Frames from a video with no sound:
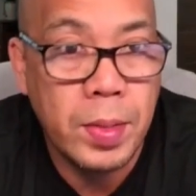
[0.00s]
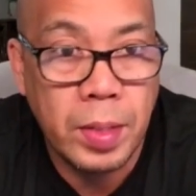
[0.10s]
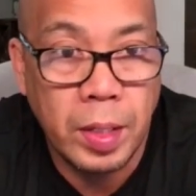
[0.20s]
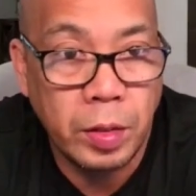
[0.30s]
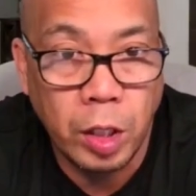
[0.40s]

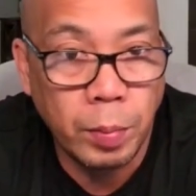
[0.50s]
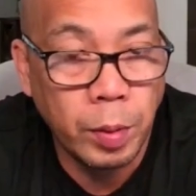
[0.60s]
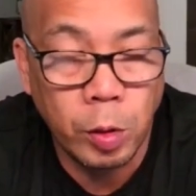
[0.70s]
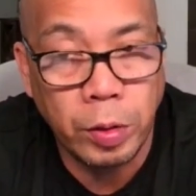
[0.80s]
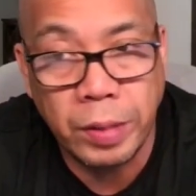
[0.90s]
and double
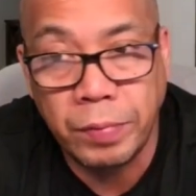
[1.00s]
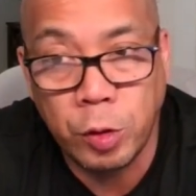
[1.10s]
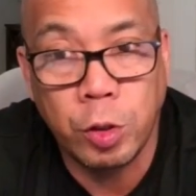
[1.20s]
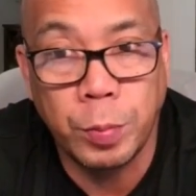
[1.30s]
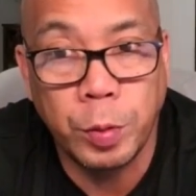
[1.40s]
or even
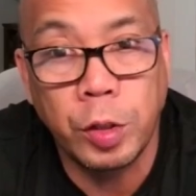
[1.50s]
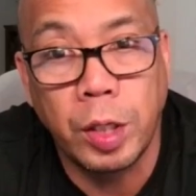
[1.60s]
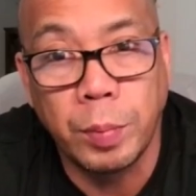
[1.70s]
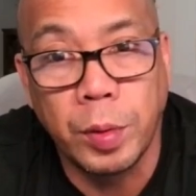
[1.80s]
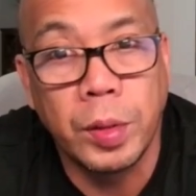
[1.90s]
triple the
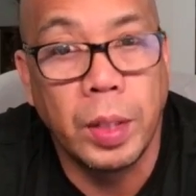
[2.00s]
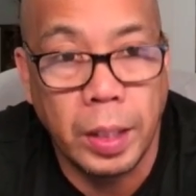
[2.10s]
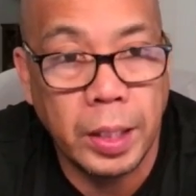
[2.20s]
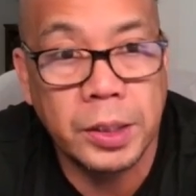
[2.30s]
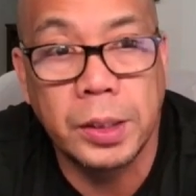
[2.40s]
number the
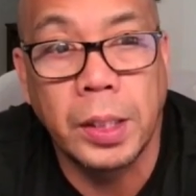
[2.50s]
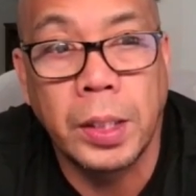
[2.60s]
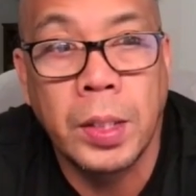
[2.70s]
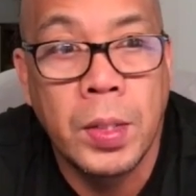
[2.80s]
next day.